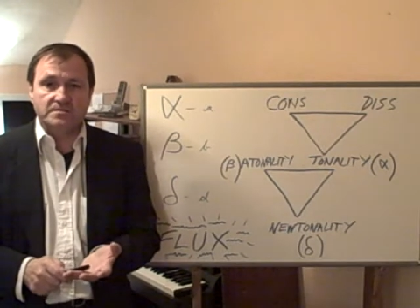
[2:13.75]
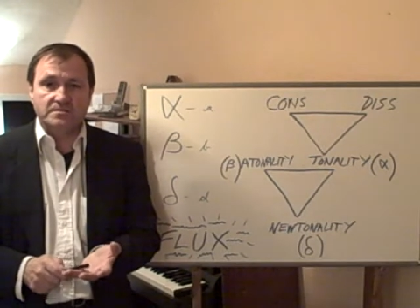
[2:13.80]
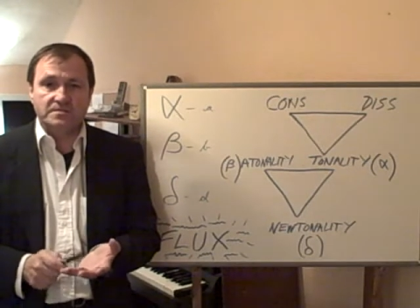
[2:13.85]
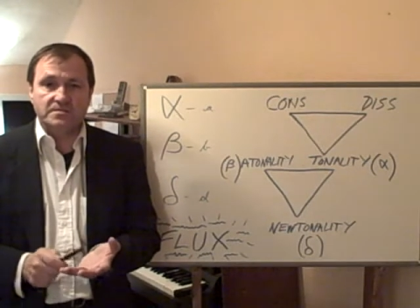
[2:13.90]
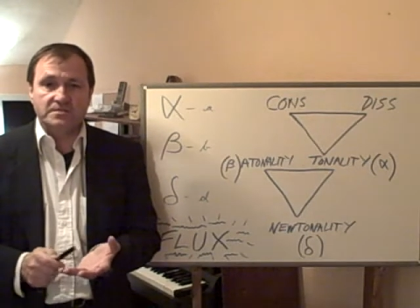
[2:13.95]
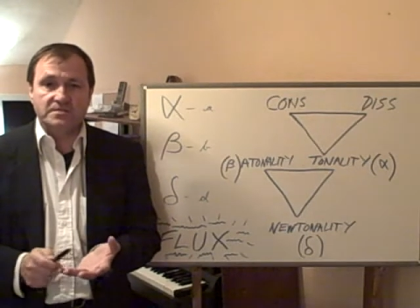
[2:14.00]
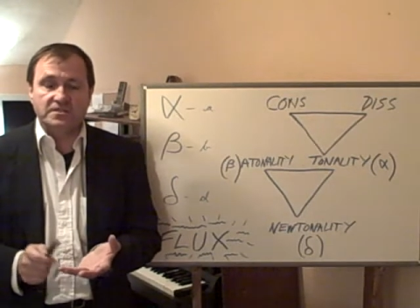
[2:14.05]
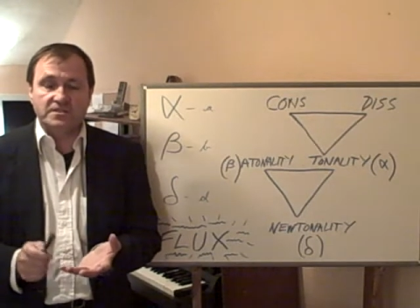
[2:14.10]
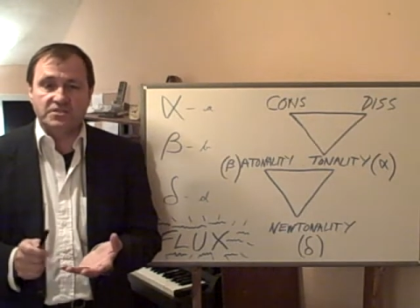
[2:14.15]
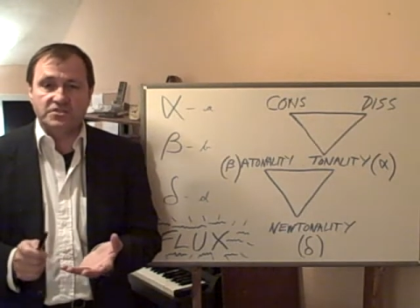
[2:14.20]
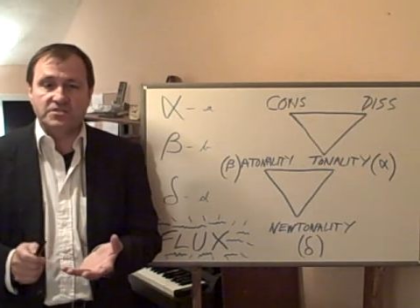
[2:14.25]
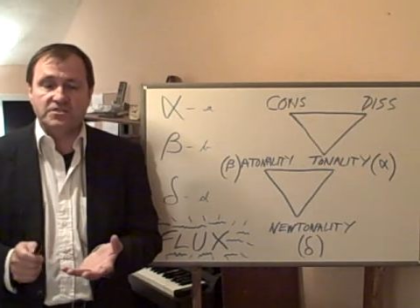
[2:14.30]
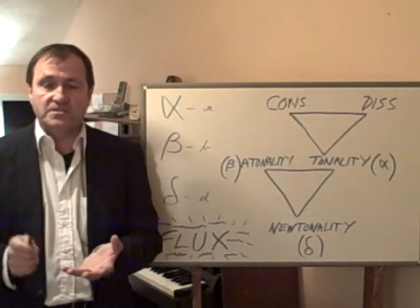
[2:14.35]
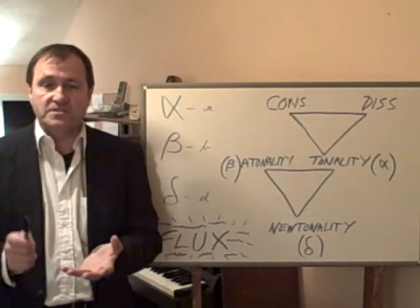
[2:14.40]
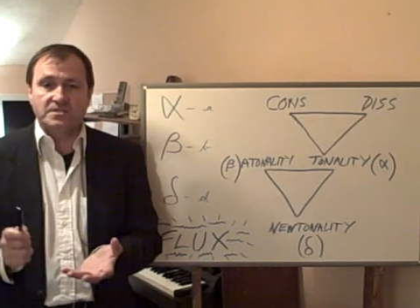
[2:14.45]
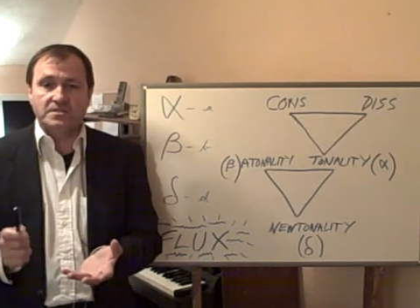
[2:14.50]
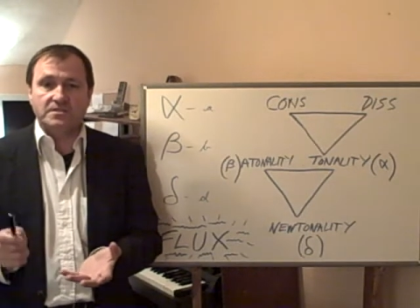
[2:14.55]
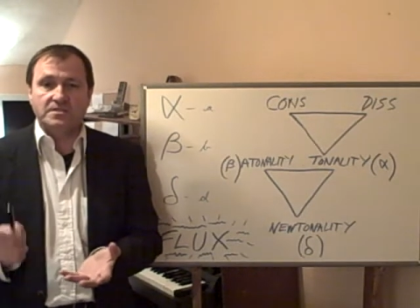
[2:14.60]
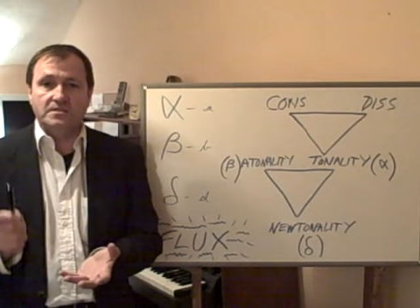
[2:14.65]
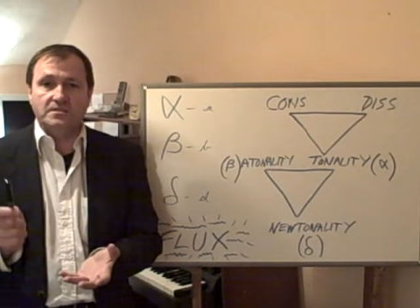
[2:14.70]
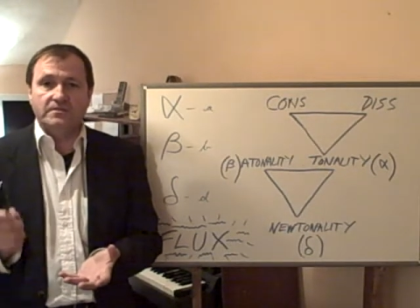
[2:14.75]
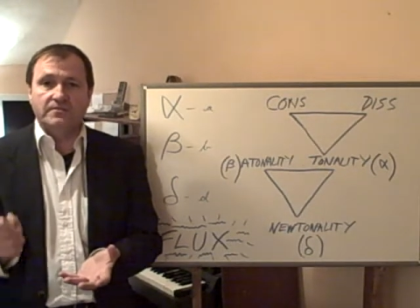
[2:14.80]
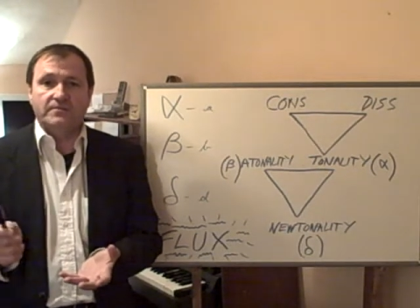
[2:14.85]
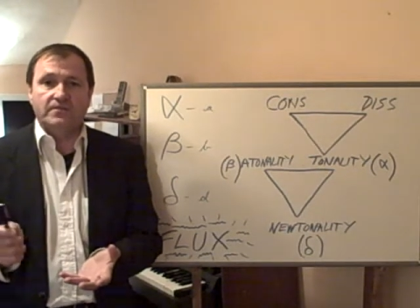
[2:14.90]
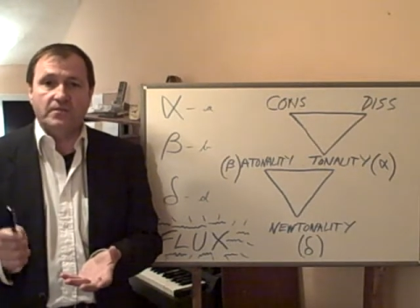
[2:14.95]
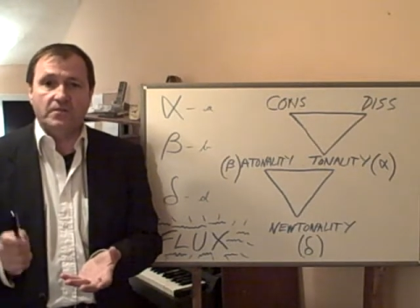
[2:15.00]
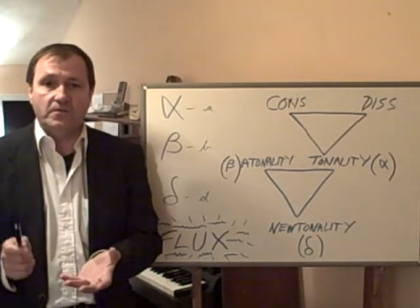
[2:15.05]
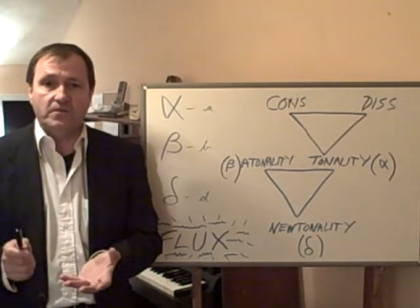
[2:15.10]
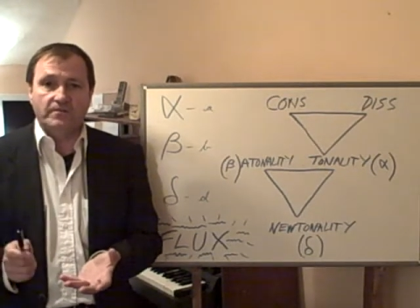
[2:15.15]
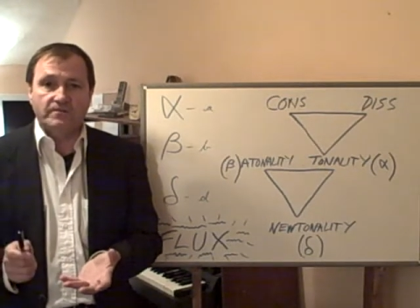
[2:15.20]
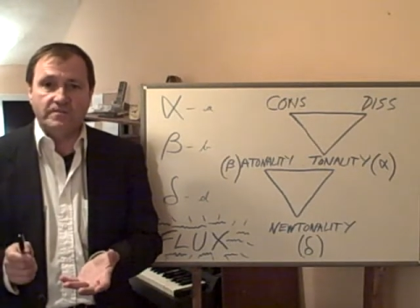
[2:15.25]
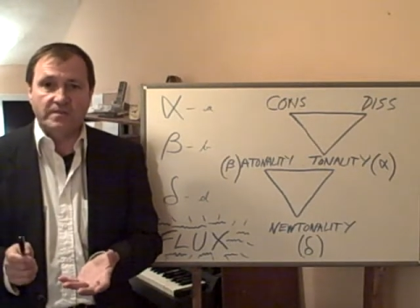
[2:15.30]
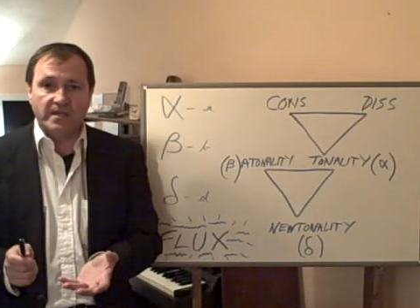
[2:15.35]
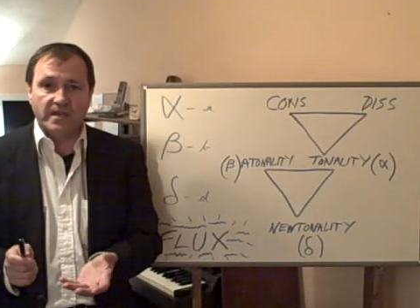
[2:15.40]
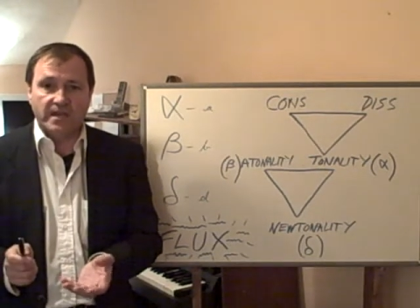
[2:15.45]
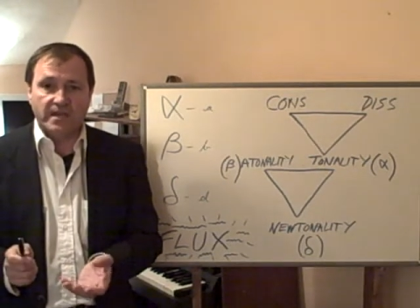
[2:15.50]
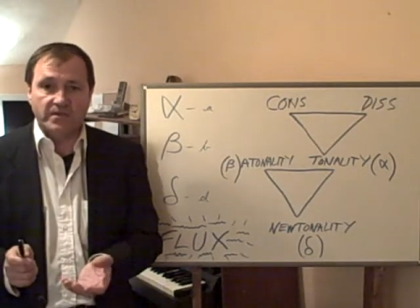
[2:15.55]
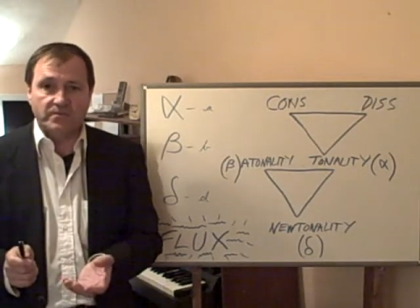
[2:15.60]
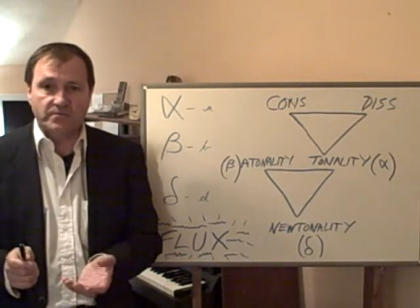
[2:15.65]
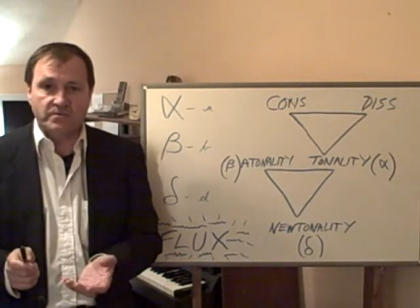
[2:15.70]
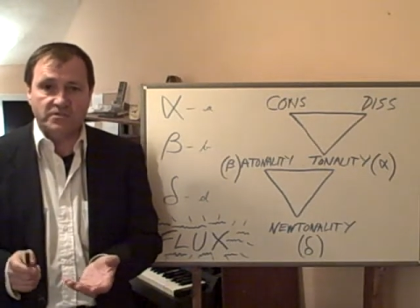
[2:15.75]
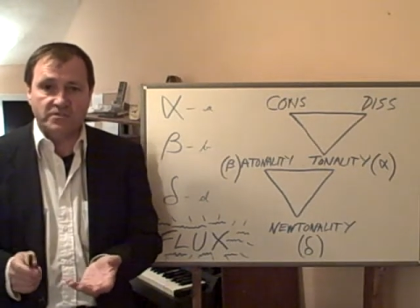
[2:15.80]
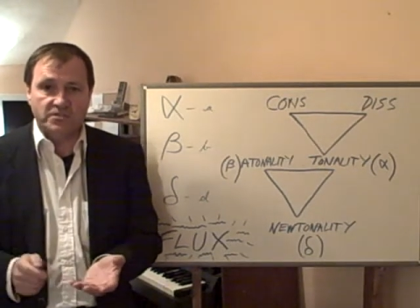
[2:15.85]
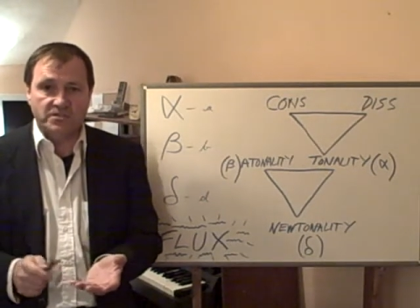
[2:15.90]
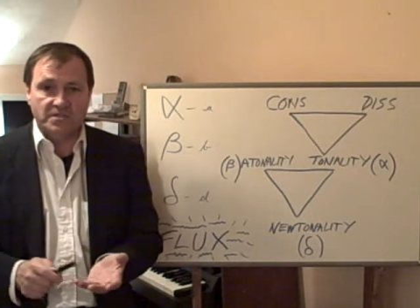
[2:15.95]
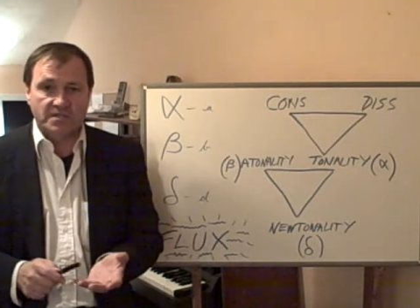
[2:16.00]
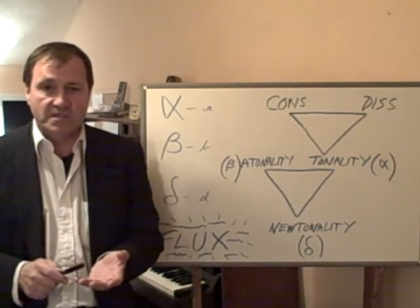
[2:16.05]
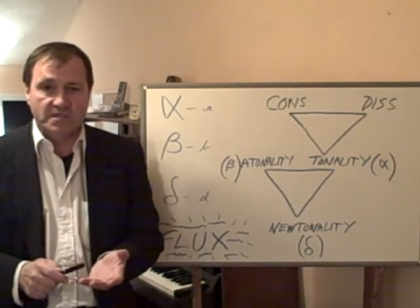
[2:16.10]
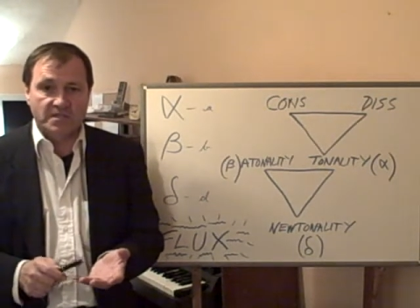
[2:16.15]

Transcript: condition in an evolved language.